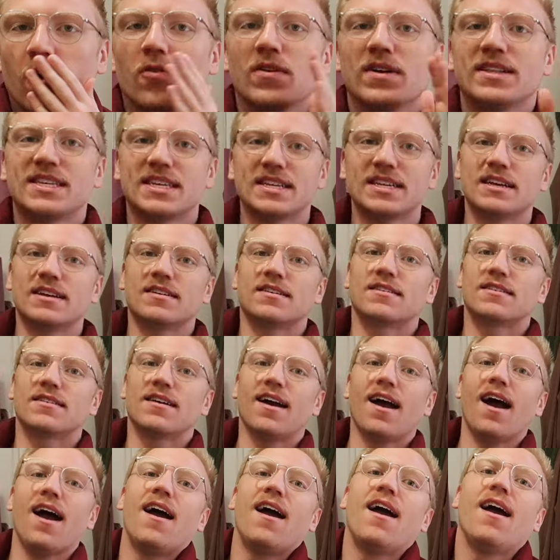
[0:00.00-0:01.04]
oh, it's in here
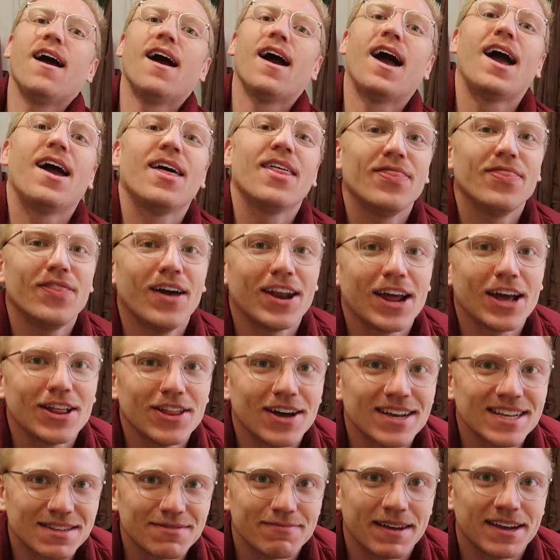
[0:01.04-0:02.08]
thought I
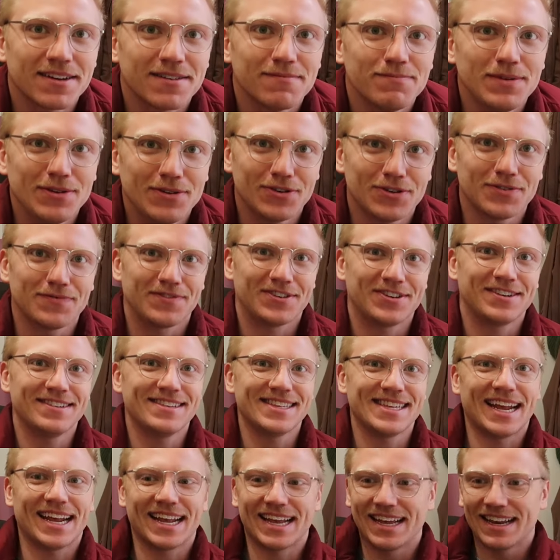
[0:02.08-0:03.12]
lost my computer for a
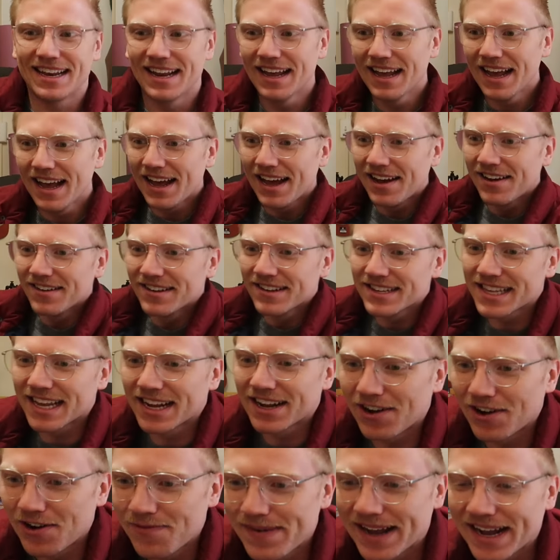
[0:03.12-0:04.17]
second. It's
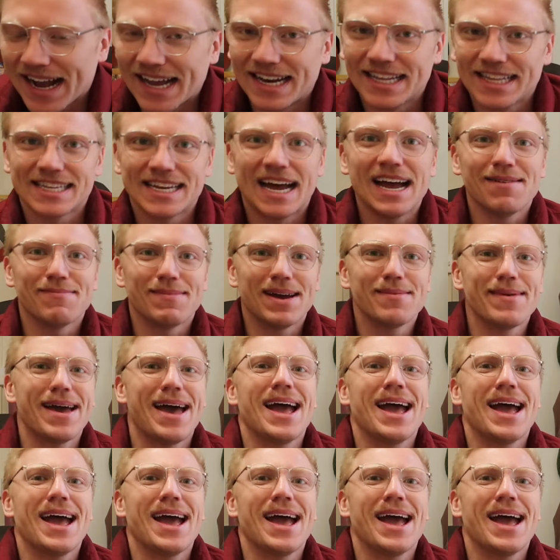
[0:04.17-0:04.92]
like, oh my god, it's not in my